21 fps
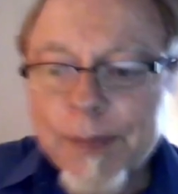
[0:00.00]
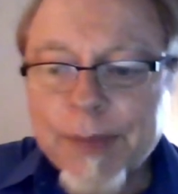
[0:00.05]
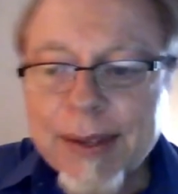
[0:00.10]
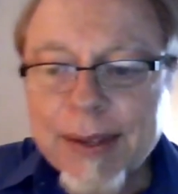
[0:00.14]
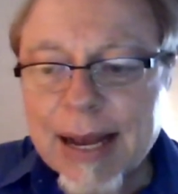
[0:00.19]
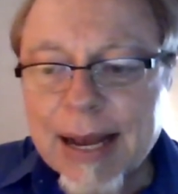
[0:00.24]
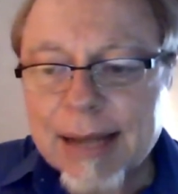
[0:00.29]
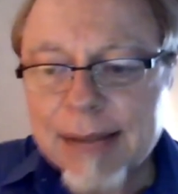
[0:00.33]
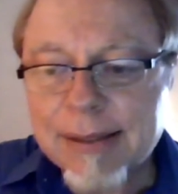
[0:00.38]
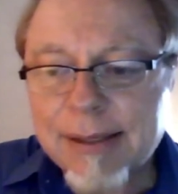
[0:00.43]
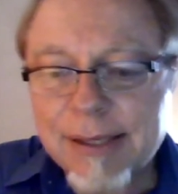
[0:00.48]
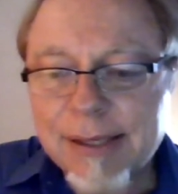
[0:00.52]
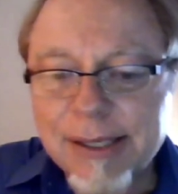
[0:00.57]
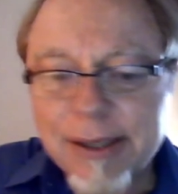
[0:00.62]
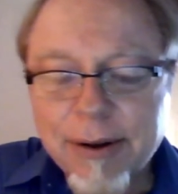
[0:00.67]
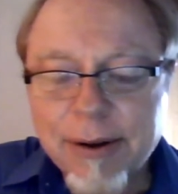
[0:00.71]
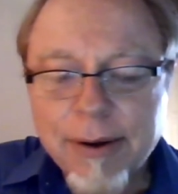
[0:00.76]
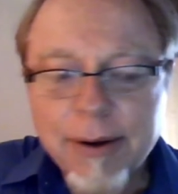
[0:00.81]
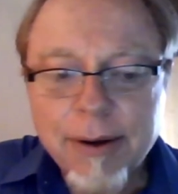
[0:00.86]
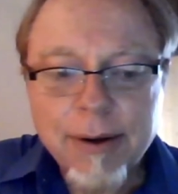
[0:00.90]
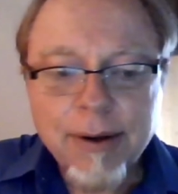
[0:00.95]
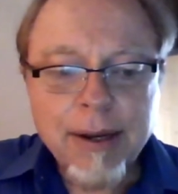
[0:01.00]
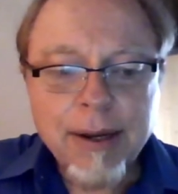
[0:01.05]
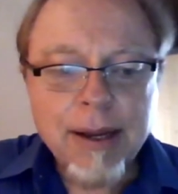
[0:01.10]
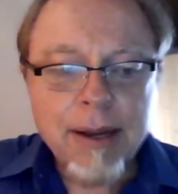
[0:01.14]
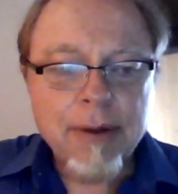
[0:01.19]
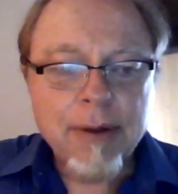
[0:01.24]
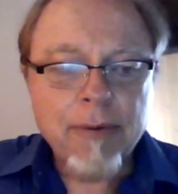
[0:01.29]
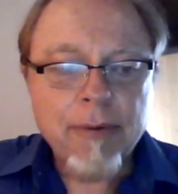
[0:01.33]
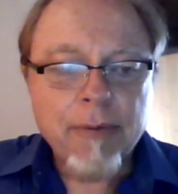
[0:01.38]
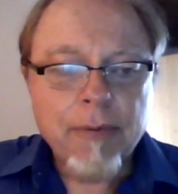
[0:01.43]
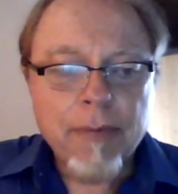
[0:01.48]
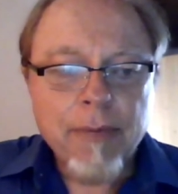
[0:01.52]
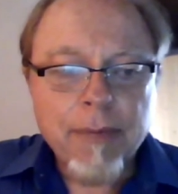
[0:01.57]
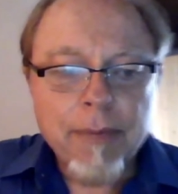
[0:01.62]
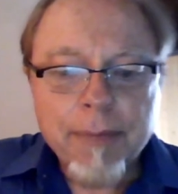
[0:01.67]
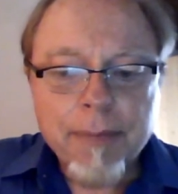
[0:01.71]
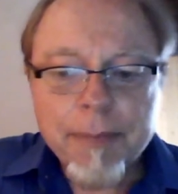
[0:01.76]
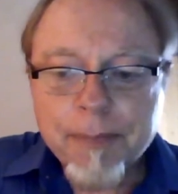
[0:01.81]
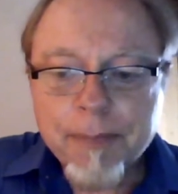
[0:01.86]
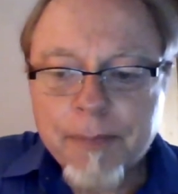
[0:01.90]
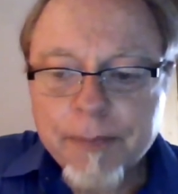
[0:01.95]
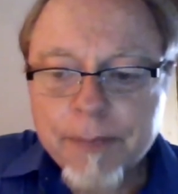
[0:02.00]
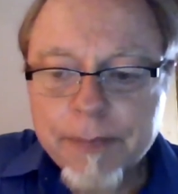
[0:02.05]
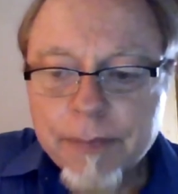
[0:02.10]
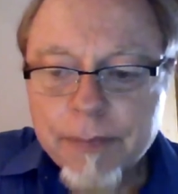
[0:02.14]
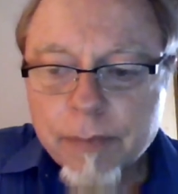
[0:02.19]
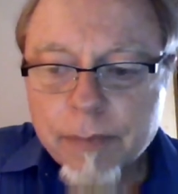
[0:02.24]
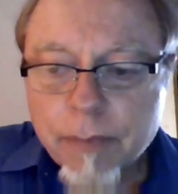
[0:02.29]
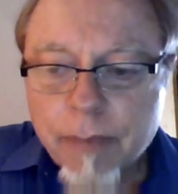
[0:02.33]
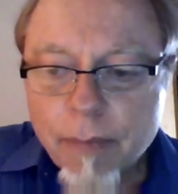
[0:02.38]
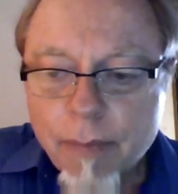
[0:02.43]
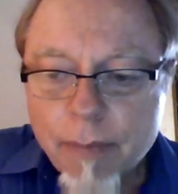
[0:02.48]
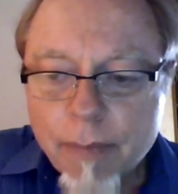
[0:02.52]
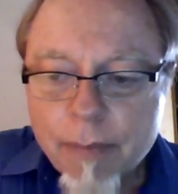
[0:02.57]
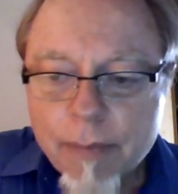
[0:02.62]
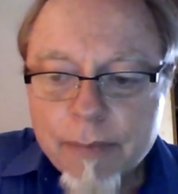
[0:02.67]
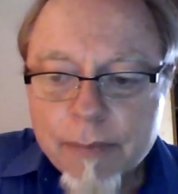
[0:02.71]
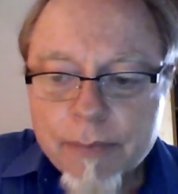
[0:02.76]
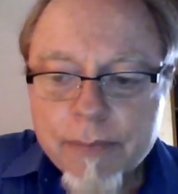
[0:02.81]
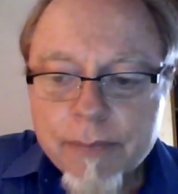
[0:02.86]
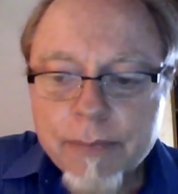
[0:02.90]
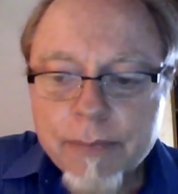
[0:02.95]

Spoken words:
you very much. What's been happening in the world of Bilderberg?